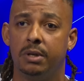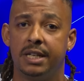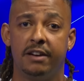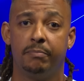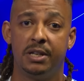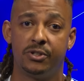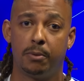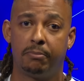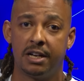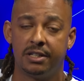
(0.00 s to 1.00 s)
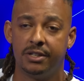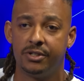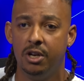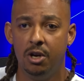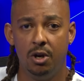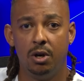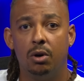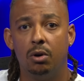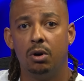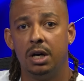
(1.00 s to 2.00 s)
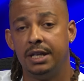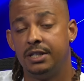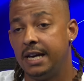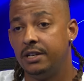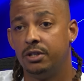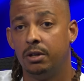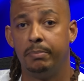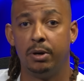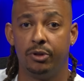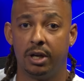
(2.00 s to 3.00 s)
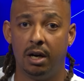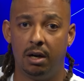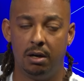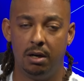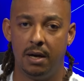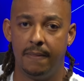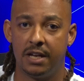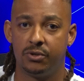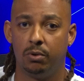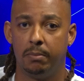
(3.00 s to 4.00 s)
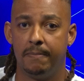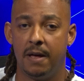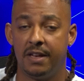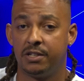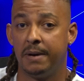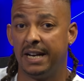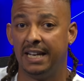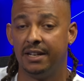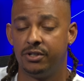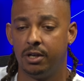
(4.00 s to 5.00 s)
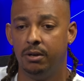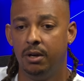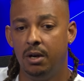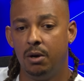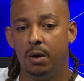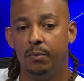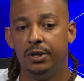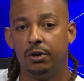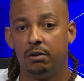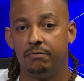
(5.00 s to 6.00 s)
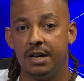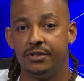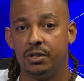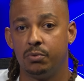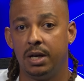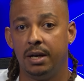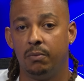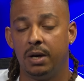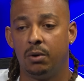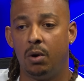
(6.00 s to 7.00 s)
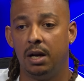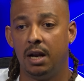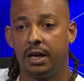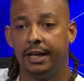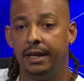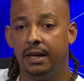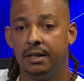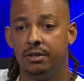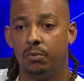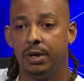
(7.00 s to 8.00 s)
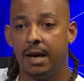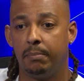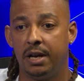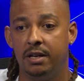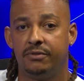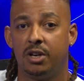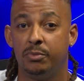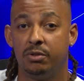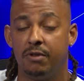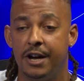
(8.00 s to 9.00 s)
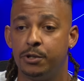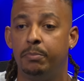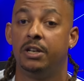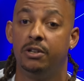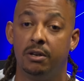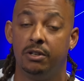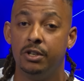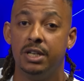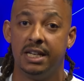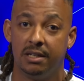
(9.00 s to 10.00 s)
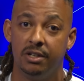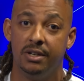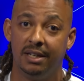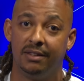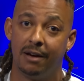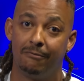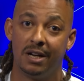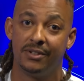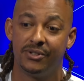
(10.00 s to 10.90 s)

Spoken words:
a day of pit stop practice or a day to build the car, and that's about it. So when we're not at races, we're quite lucky in that we get plenty of time to rest. But you need that rest.